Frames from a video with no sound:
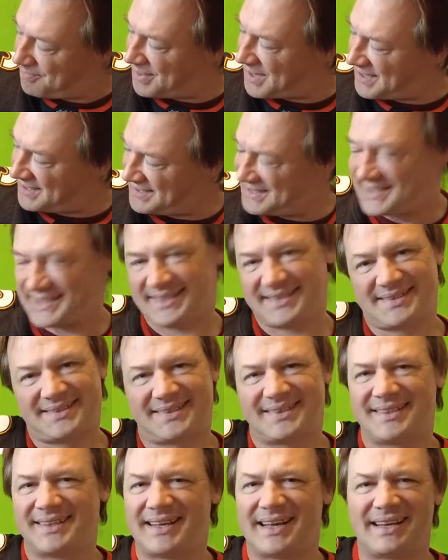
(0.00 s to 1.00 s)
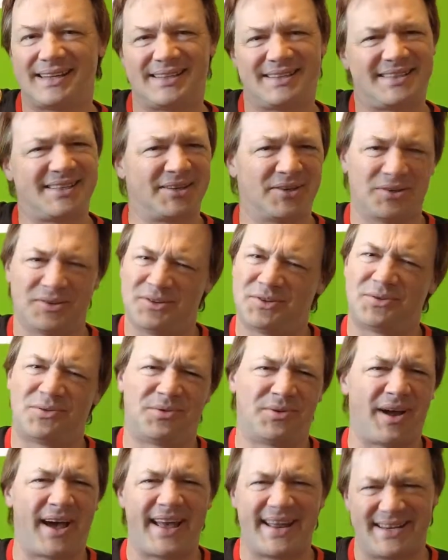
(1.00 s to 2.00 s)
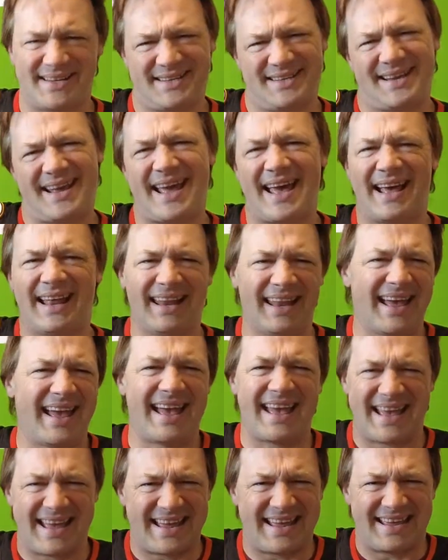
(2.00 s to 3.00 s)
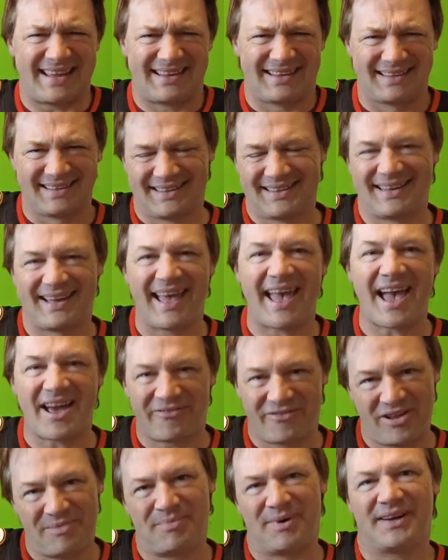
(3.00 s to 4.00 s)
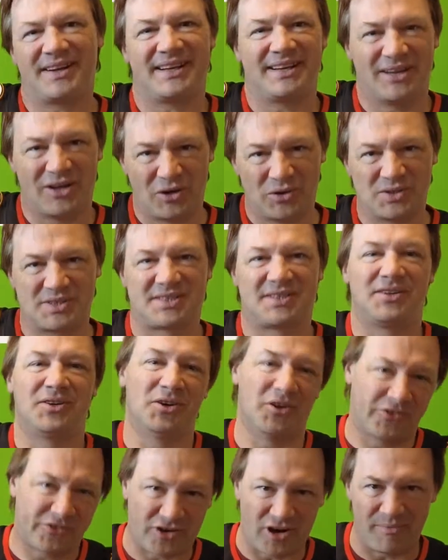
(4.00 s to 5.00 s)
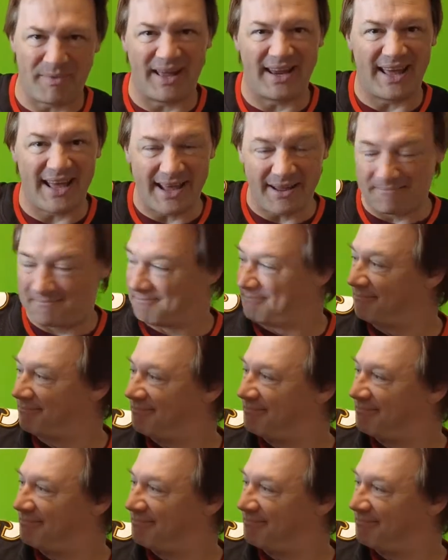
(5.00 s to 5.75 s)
But don't write LA. Everybody knows you're from LA.